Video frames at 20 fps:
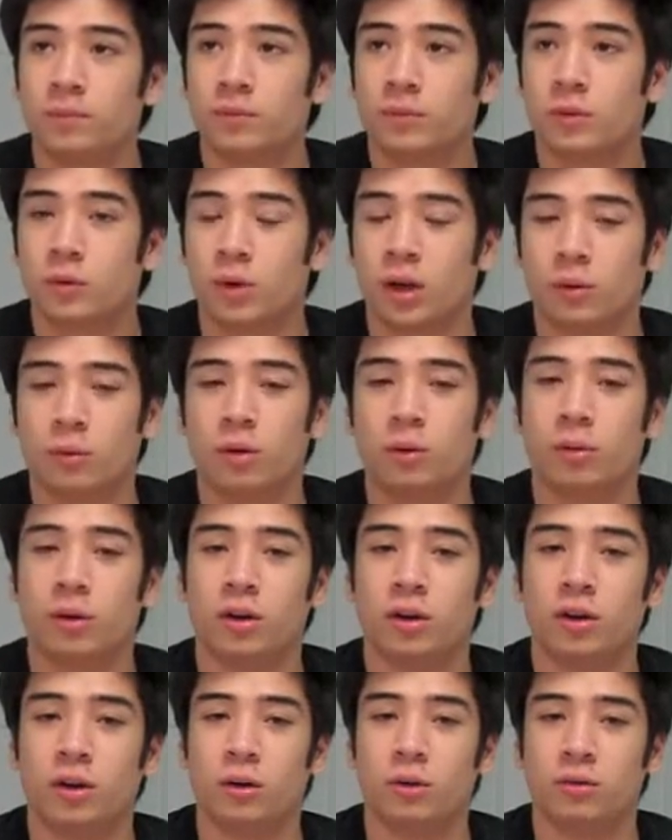What I really want
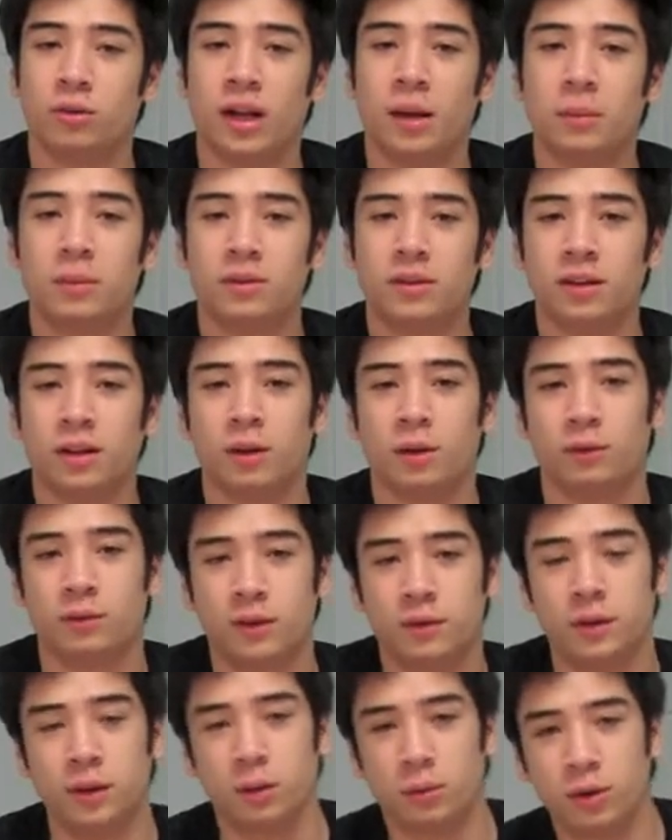to know is what happened to the other
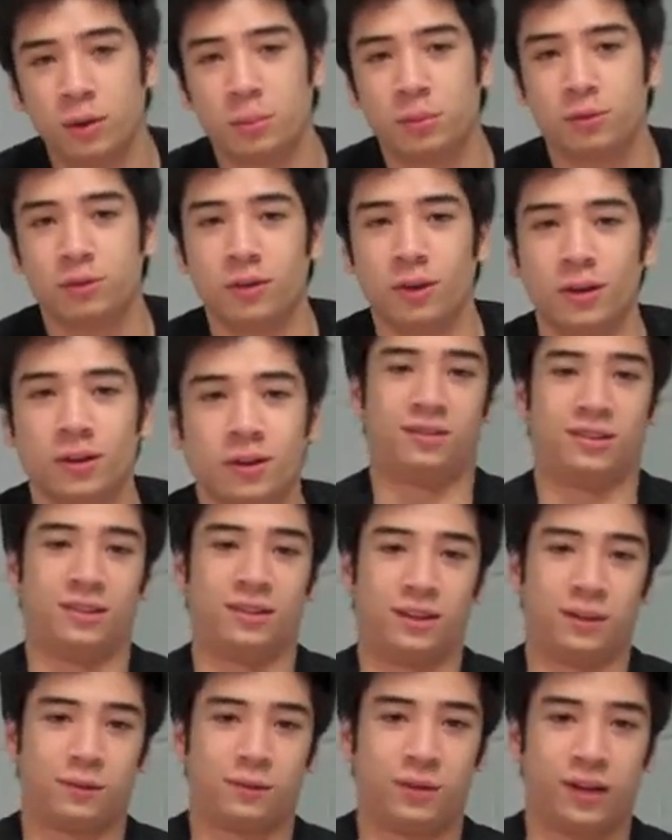53%. I
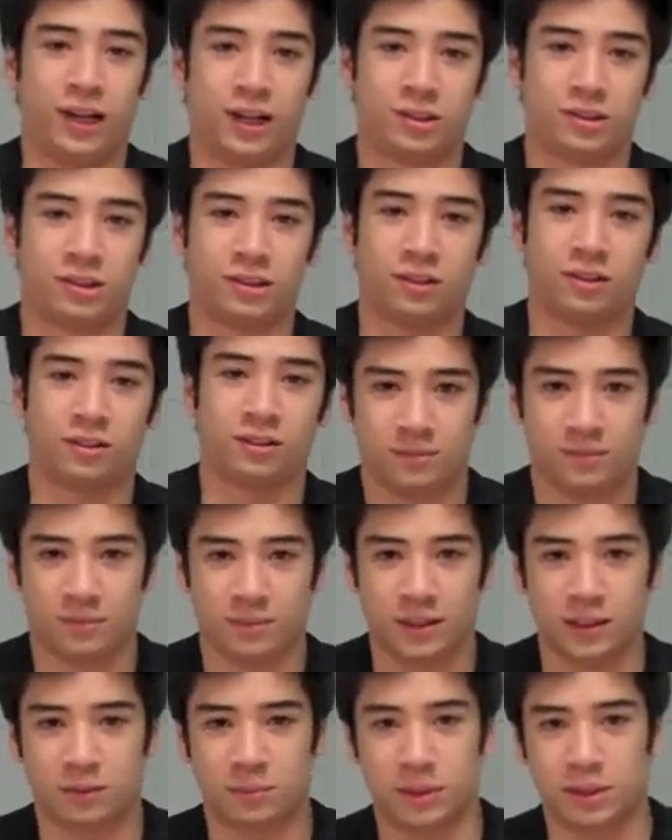like fractions,
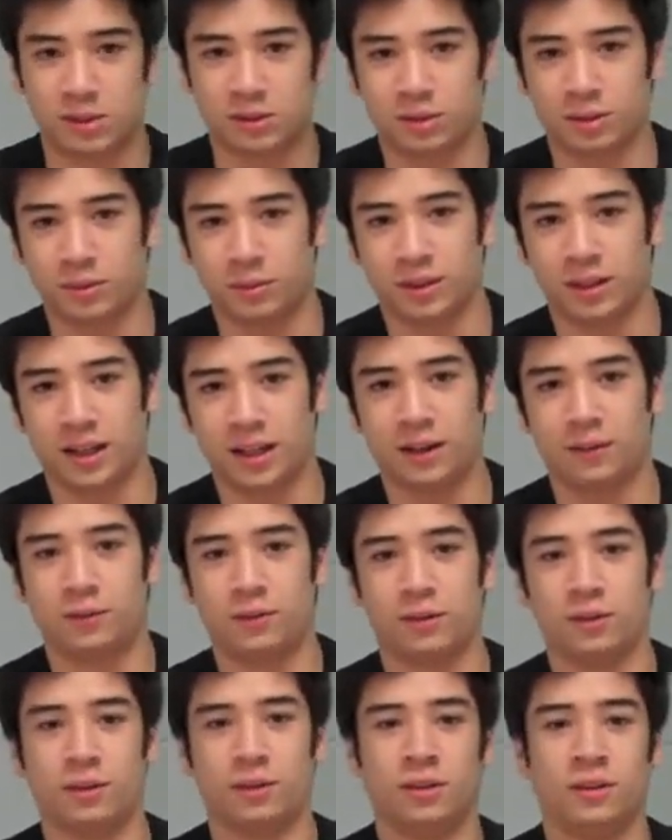especially when I have
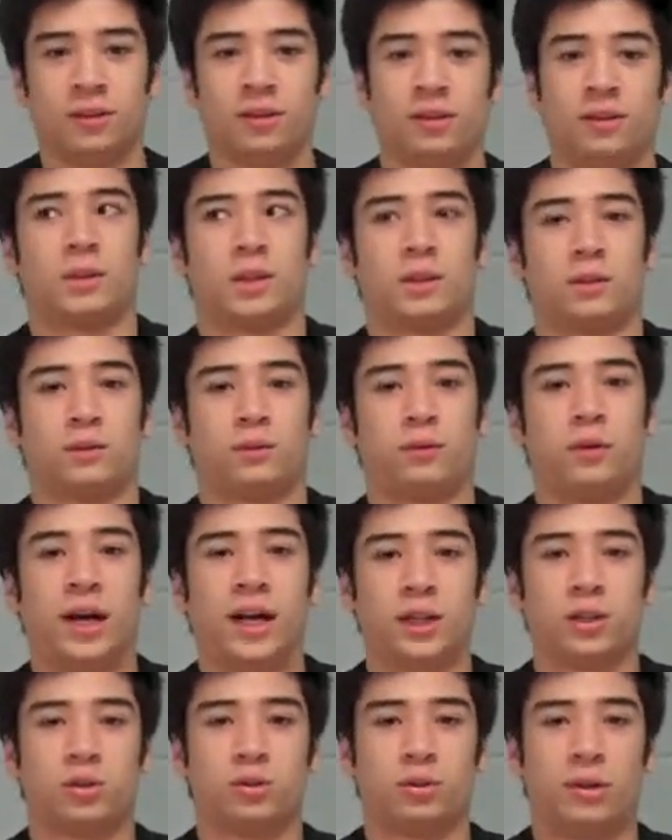to
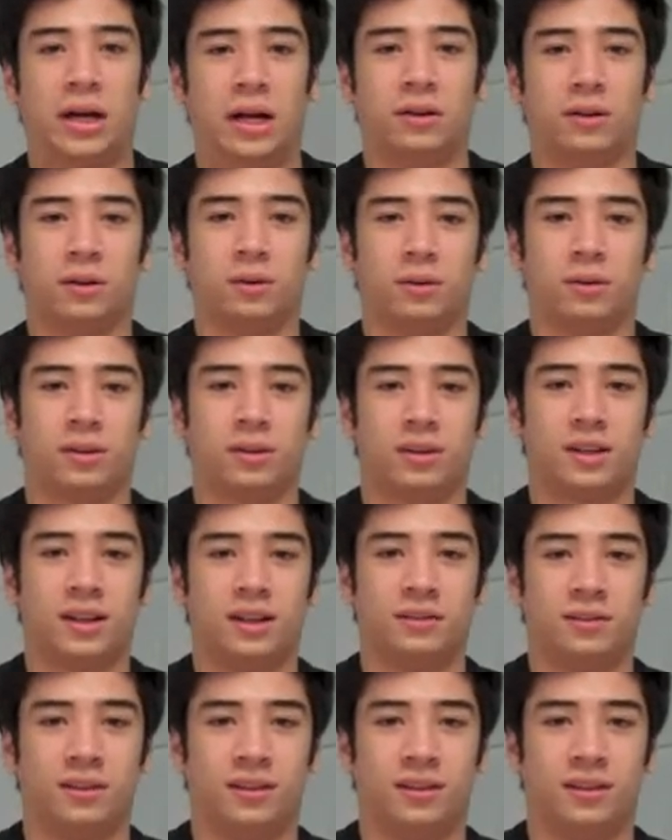fracture out other kinds of